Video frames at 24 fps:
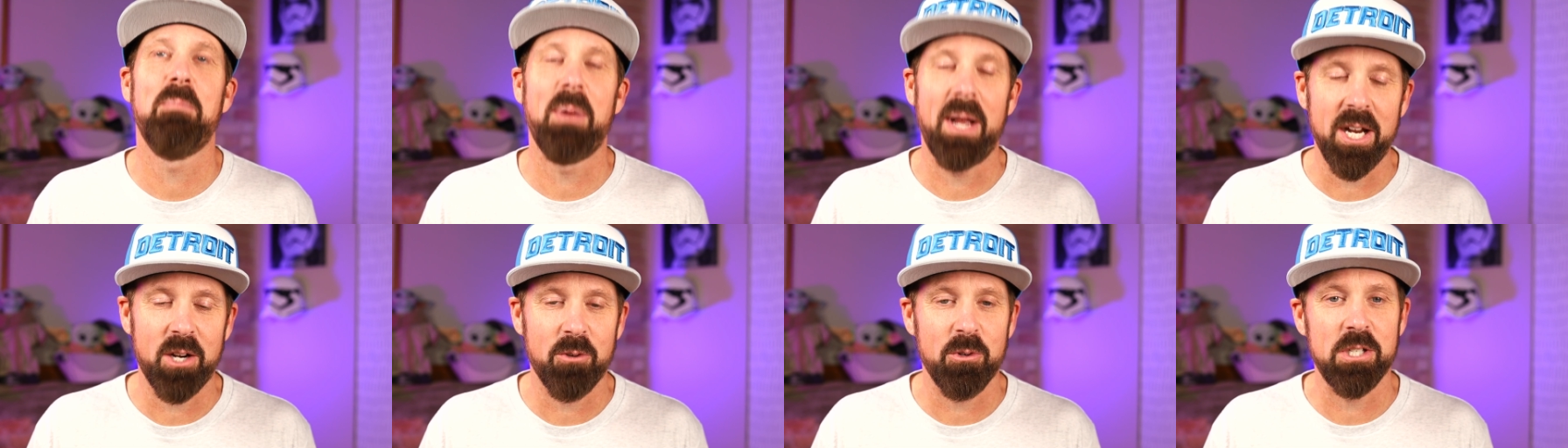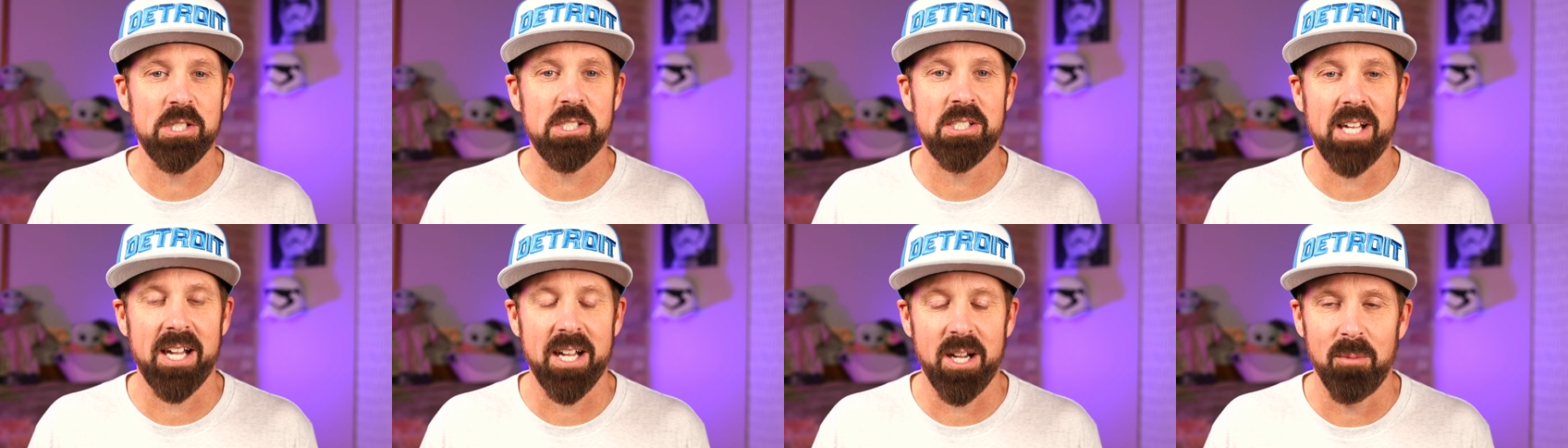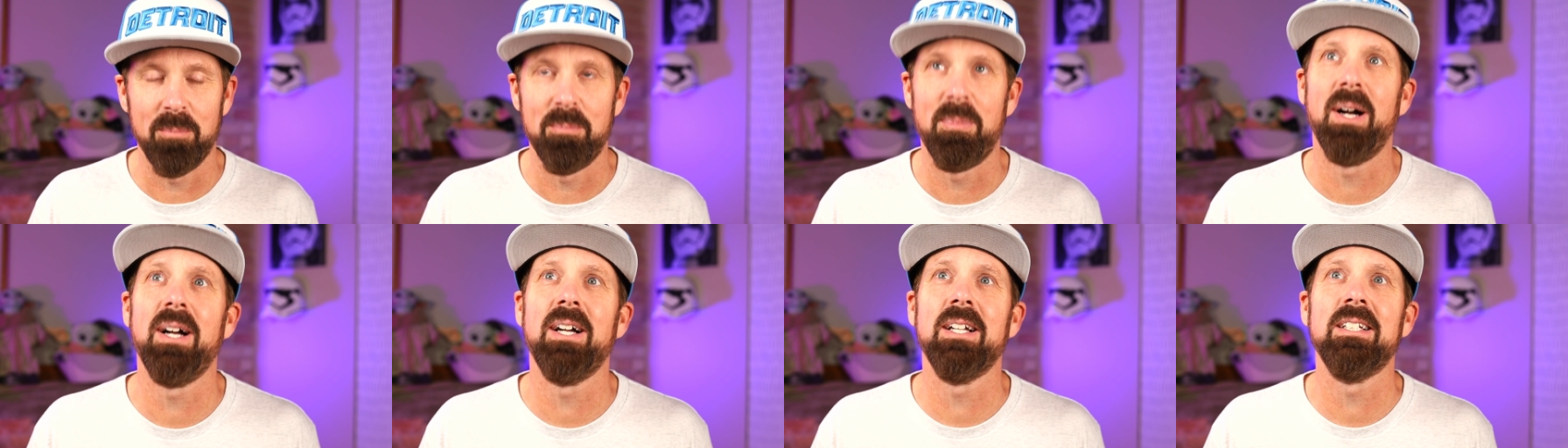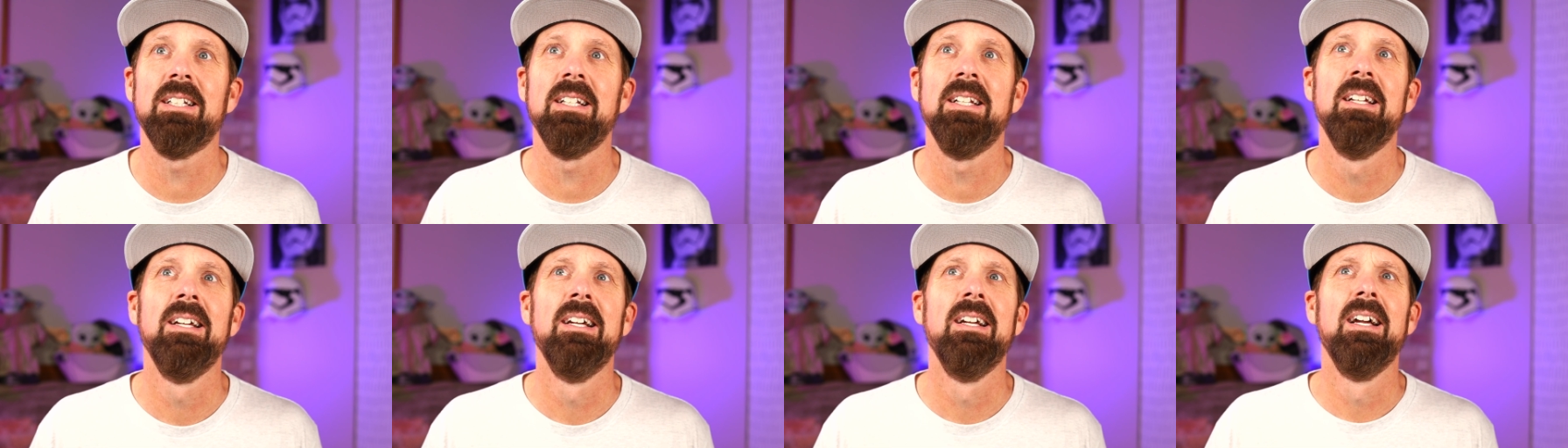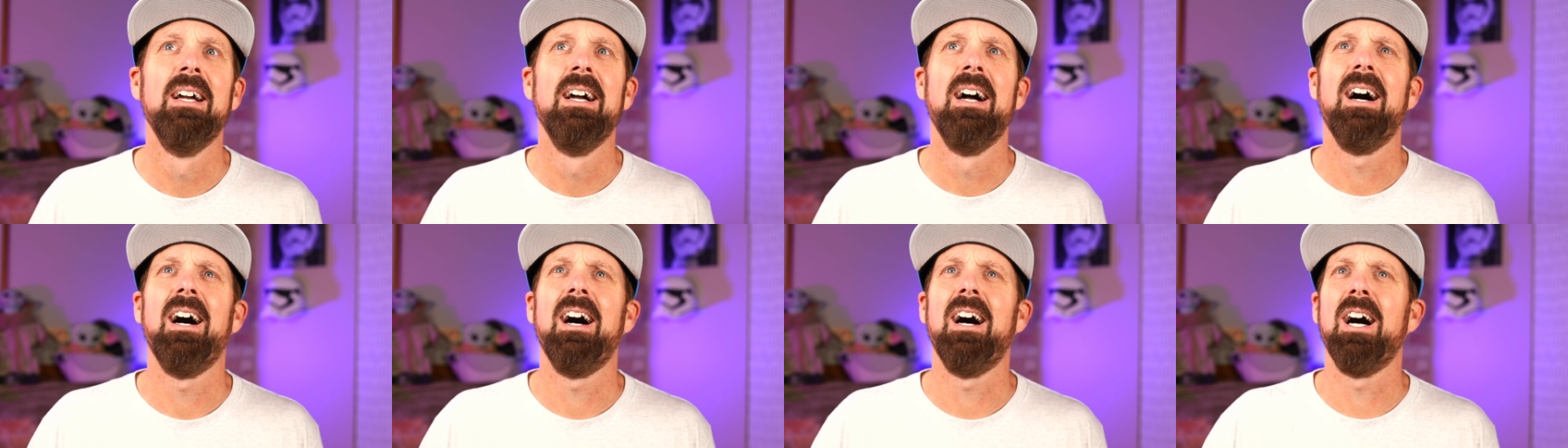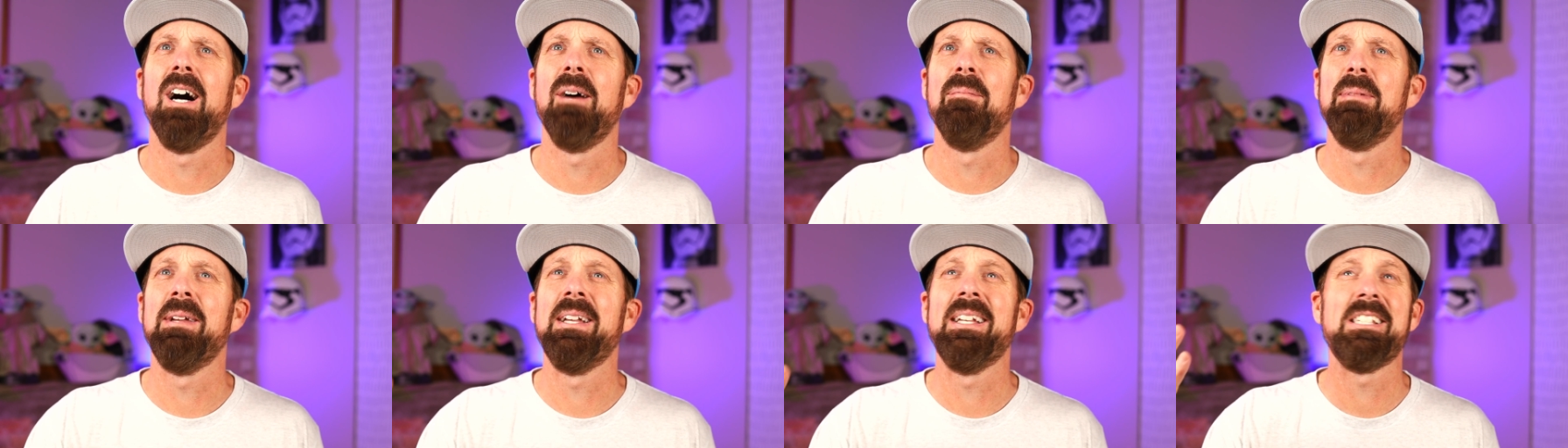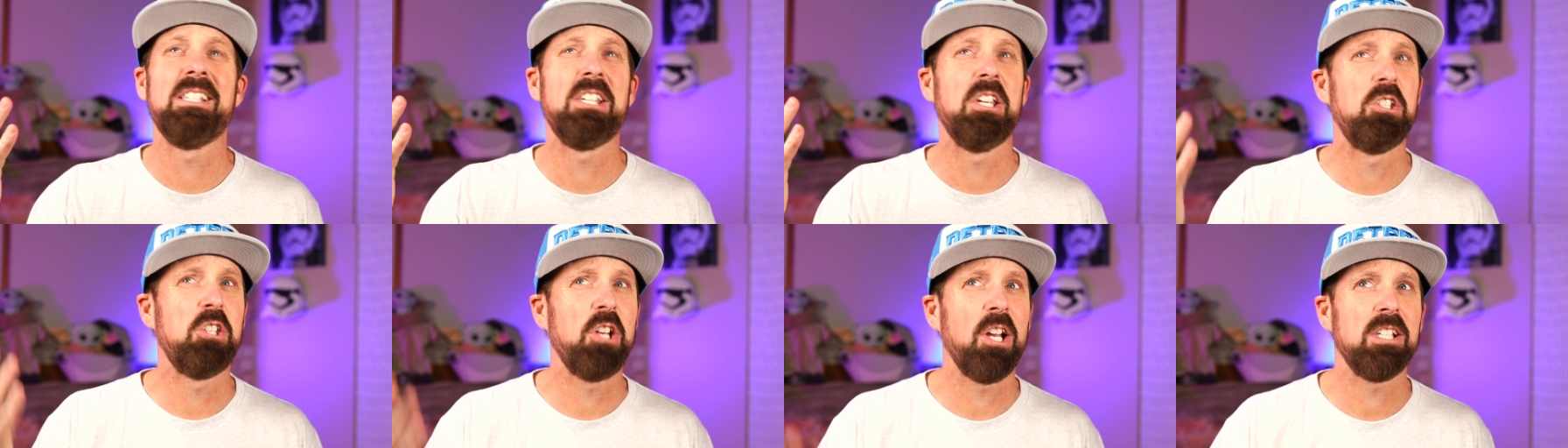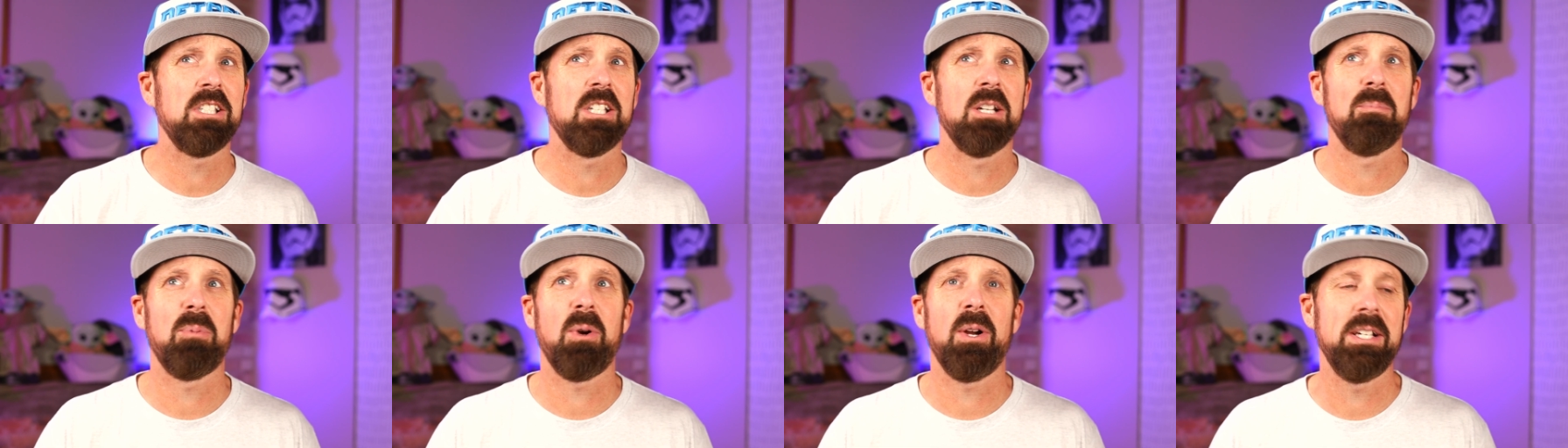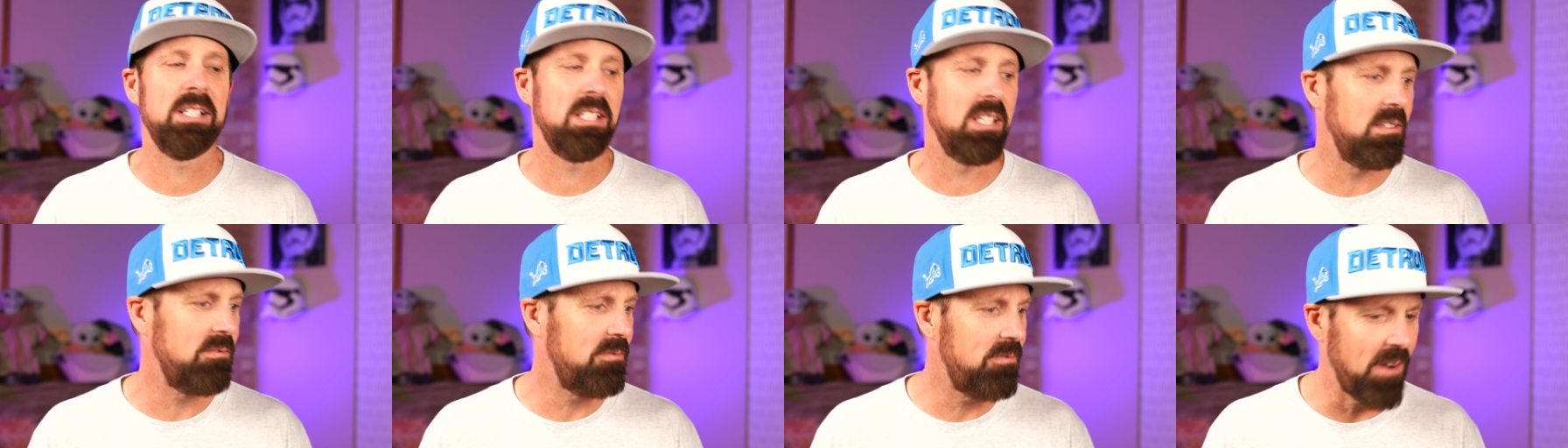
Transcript: bakery style bun. Suggested price is